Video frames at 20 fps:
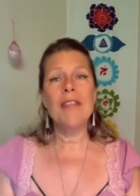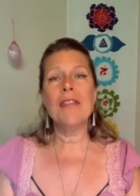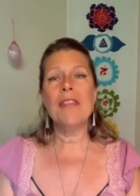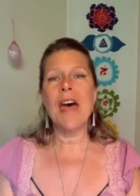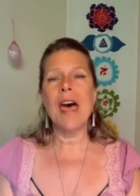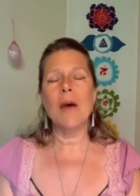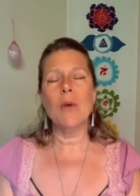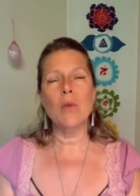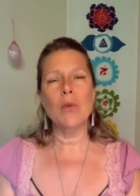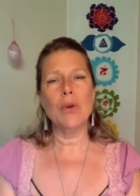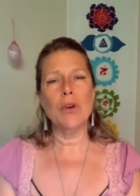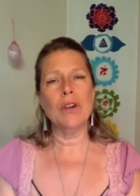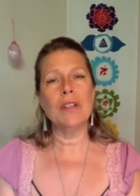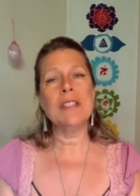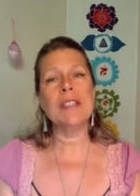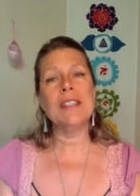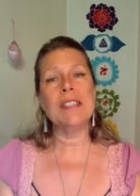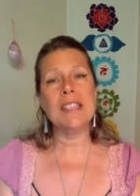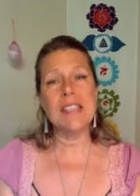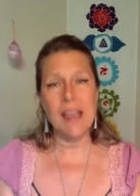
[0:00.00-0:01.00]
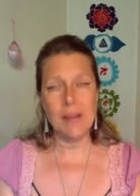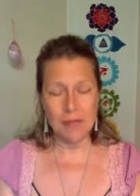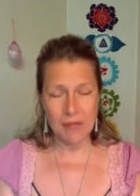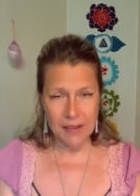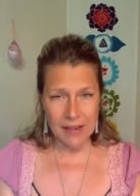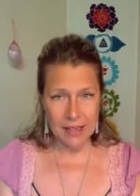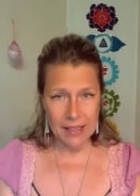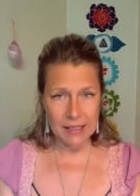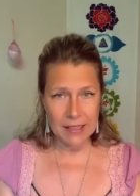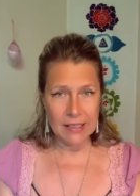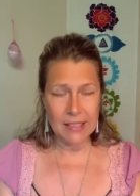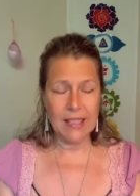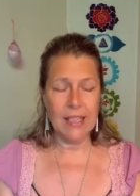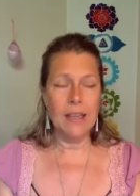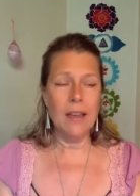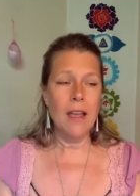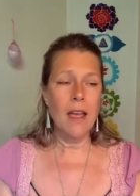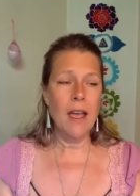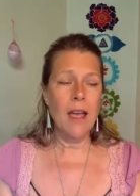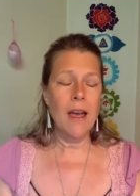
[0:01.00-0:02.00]
that were
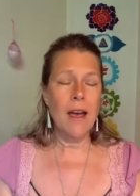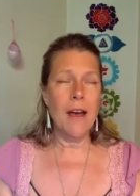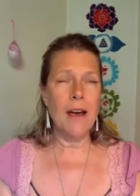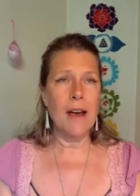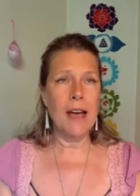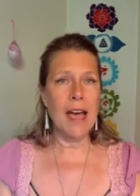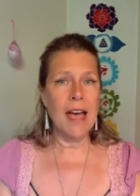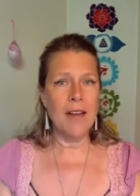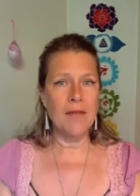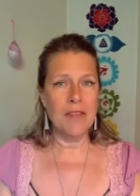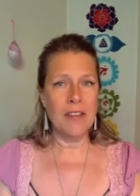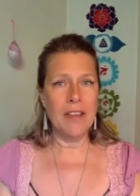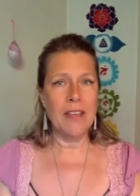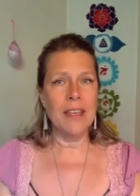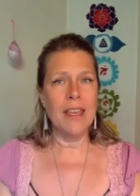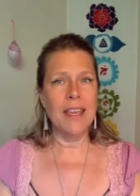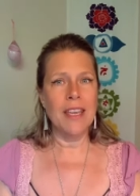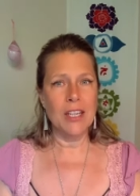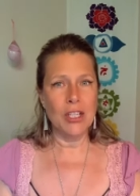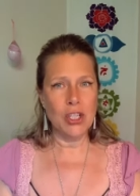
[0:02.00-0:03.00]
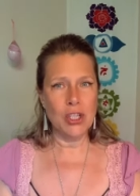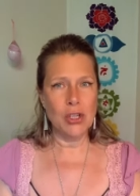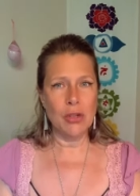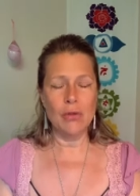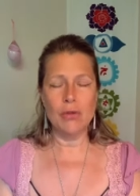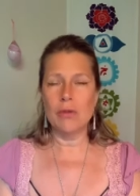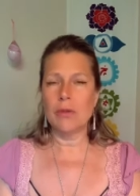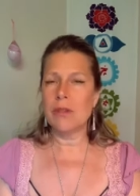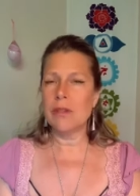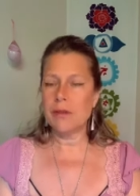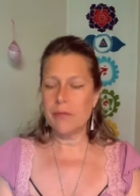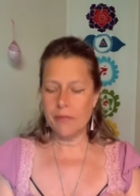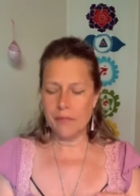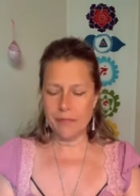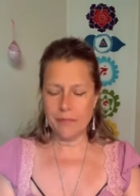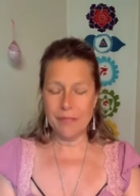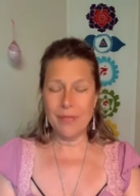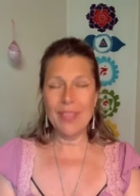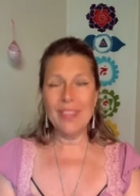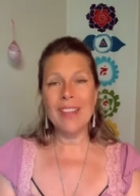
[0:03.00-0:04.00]
definitely uh, having issues
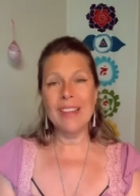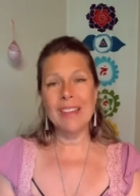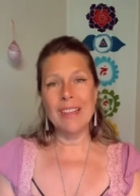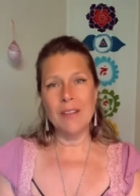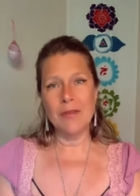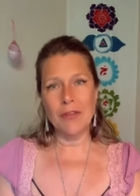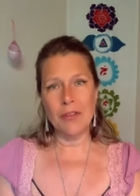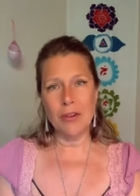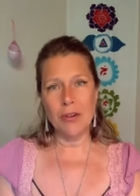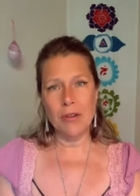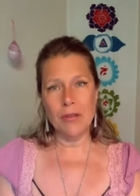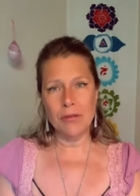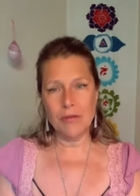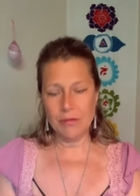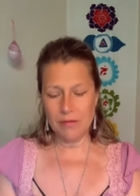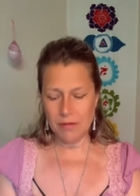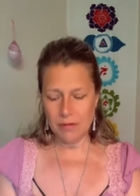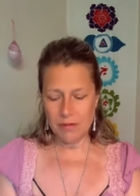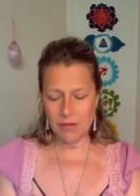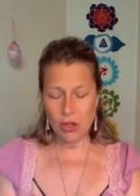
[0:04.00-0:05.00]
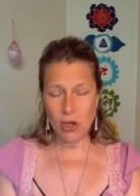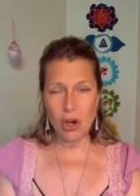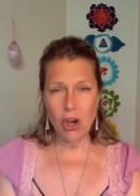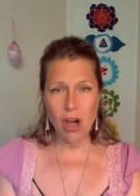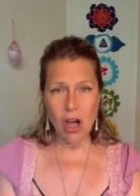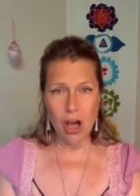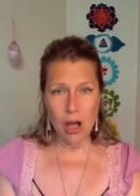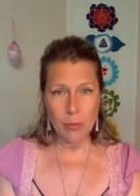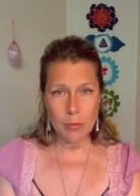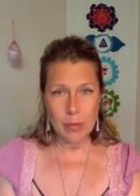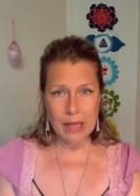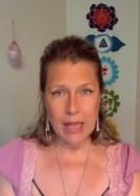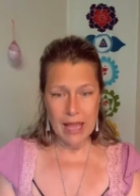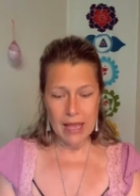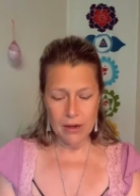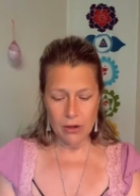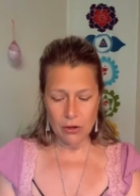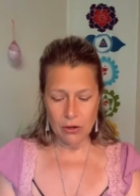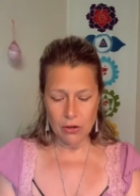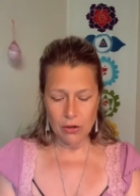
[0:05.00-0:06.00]
the liver, the
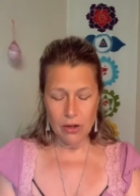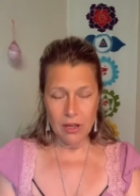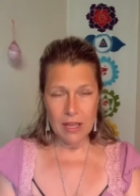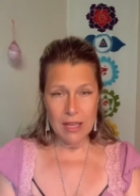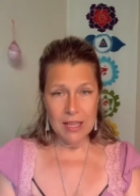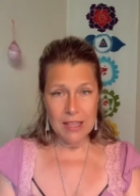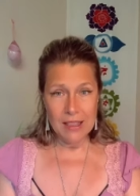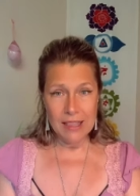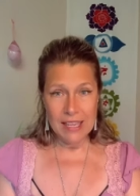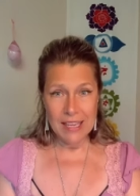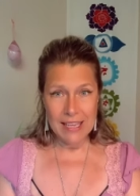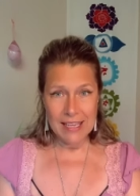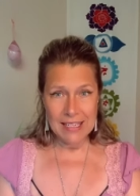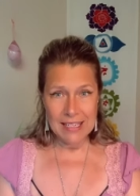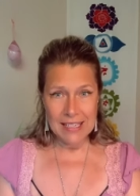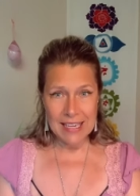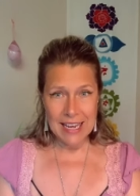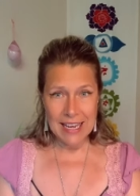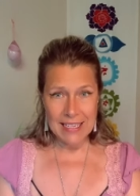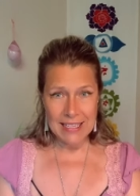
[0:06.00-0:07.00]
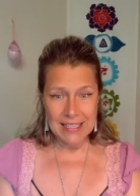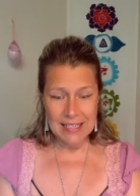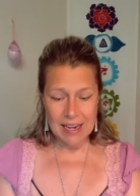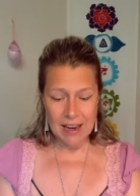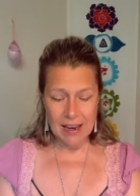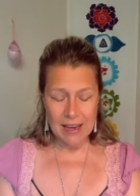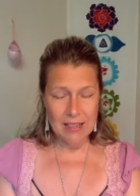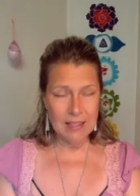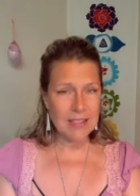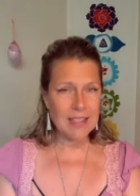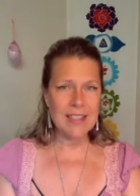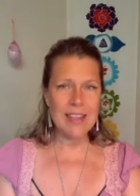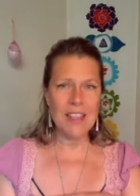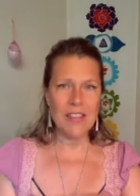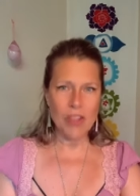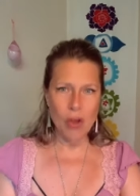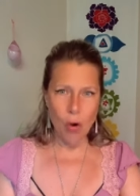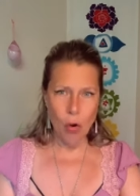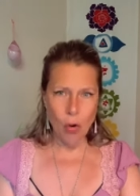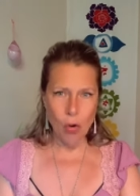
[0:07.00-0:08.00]
gallbladder, the intestines,
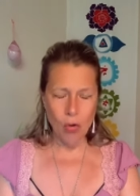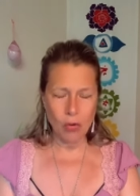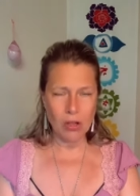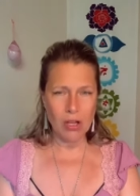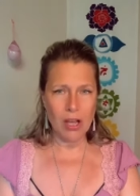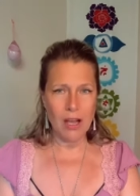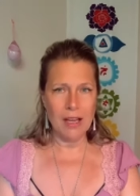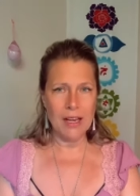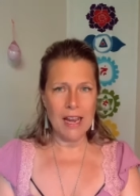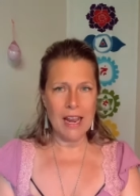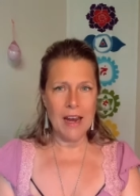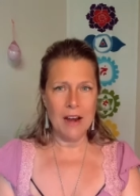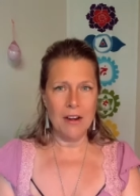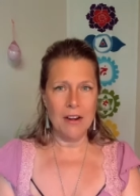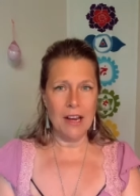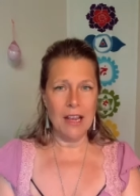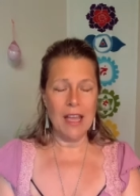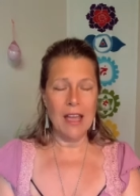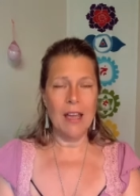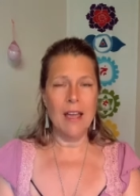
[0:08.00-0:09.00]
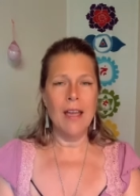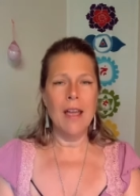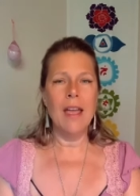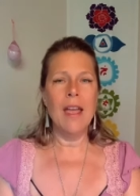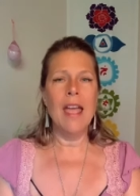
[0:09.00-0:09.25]
the whole gut area,